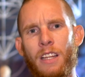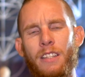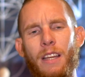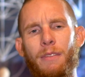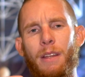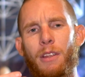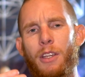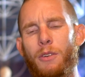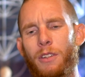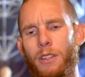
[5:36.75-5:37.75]
Same thing with
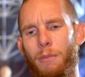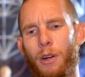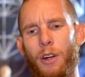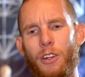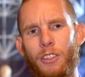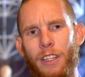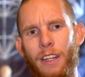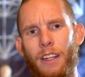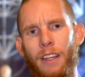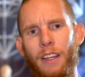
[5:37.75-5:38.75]
you as a
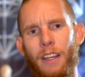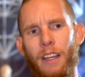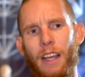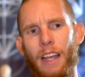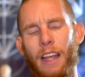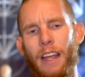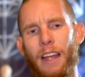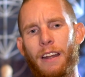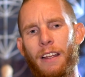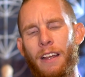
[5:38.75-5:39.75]
person.
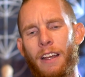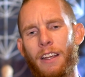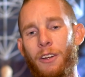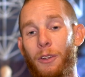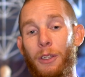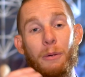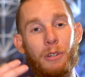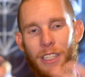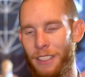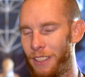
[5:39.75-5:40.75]
And
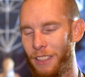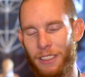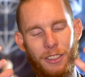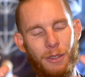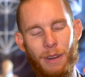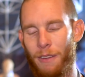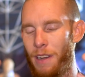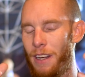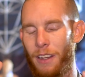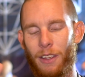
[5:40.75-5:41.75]
Libra season does this to me
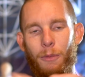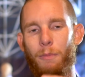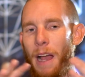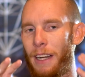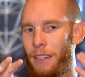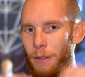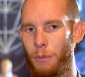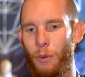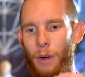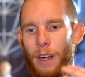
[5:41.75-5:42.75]
every year, though. Back to the
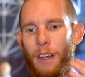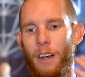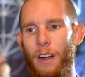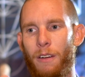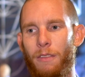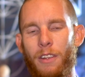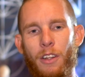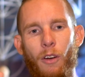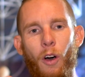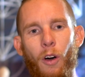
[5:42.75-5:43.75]
point of,
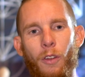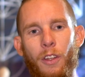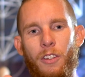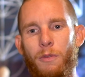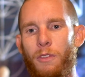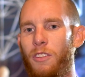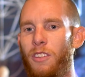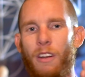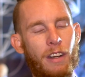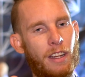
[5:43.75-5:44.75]
all of this
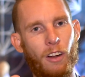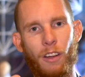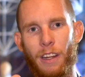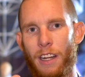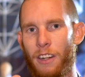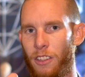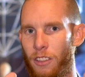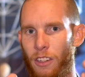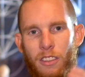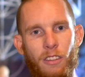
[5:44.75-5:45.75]
stuff I did all year just
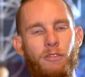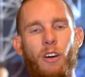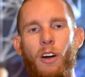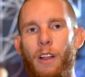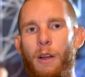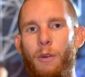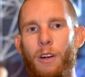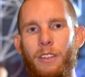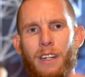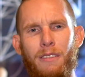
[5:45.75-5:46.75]
starts to fall at
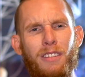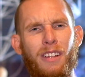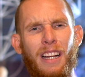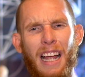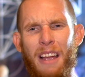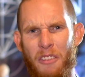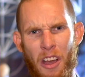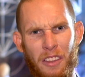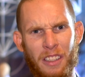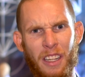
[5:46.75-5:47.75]
once, and I feel like I have
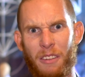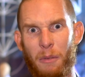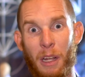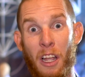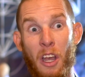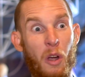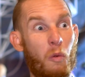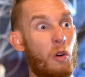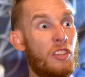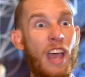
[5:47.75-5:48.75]
nothing left. I'm like,
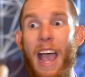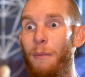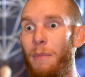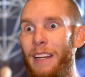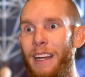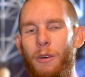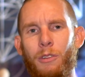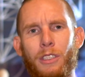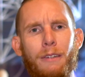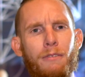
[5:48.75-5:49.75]
what's happening? I
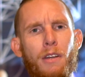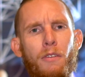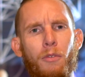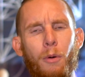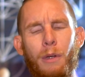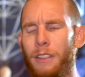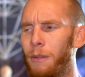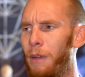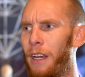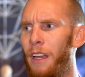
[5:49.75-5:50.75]
almost get fearful because
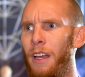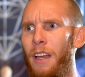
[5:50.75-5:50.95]
I'm like,